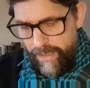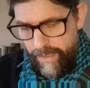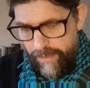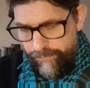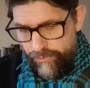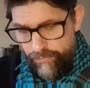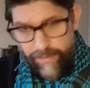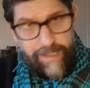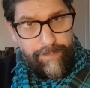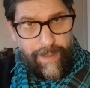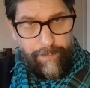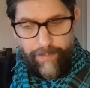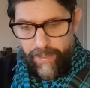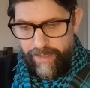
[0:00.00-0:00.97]
If you read
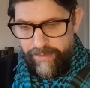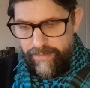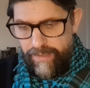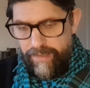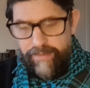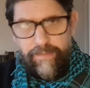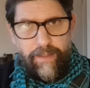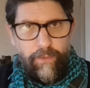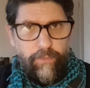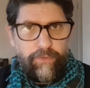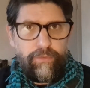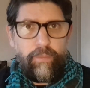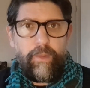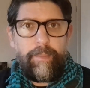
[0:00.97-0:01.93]
about Pisces, they
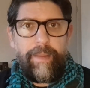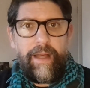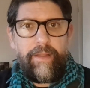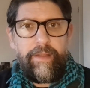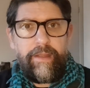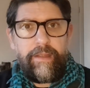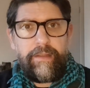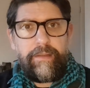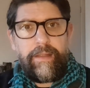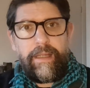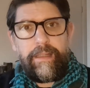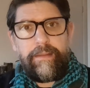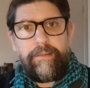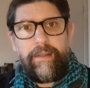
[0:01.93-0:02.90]
always talk about they
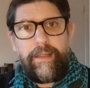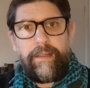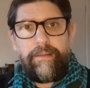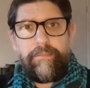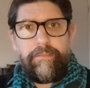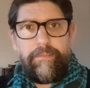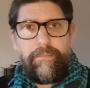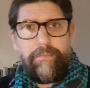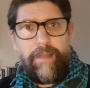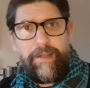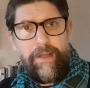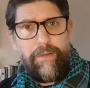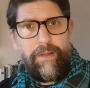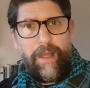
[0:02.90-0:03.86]

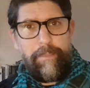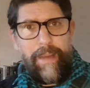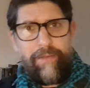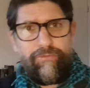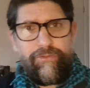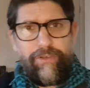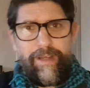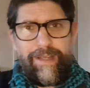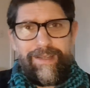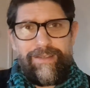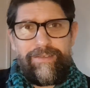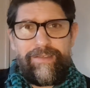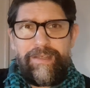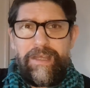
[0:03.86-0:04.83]
don't like
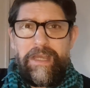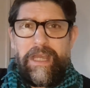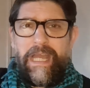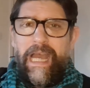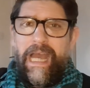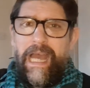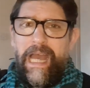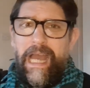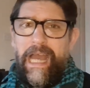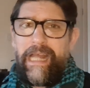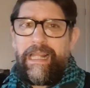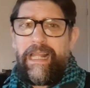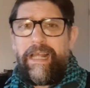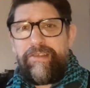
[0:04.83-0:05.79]
boundaries. They
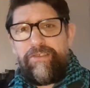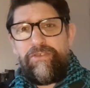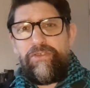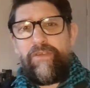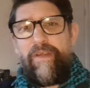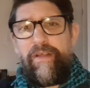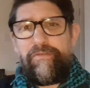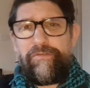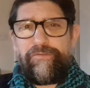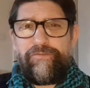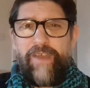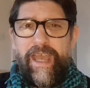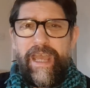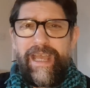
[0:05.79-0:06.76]
like to do their own
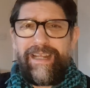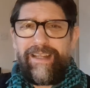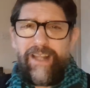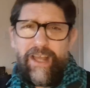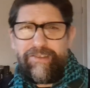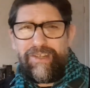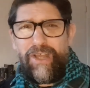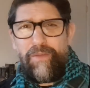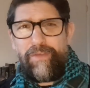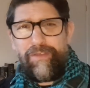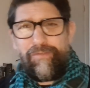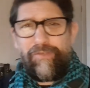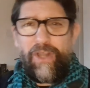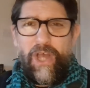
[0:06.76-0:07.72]
thing. They like to go with
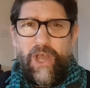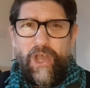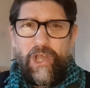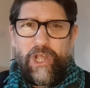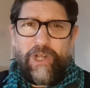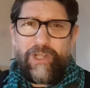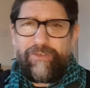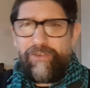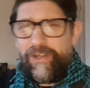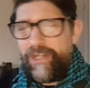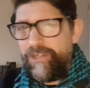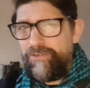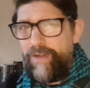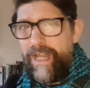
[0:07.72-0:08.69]
the flow. They're very
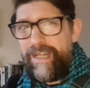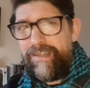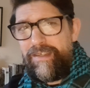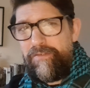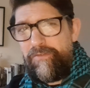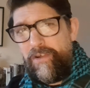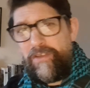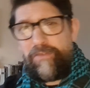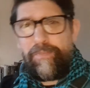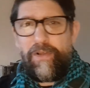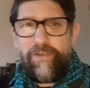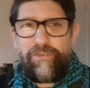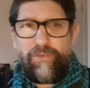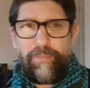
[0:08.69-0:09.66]
creative, very
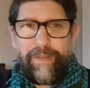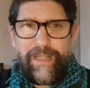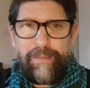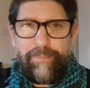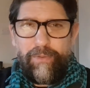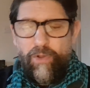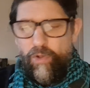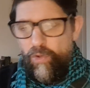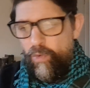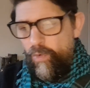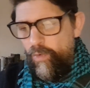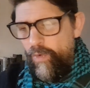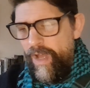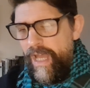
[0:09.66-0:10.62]
spiritual
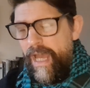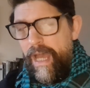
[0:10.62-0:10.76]
people.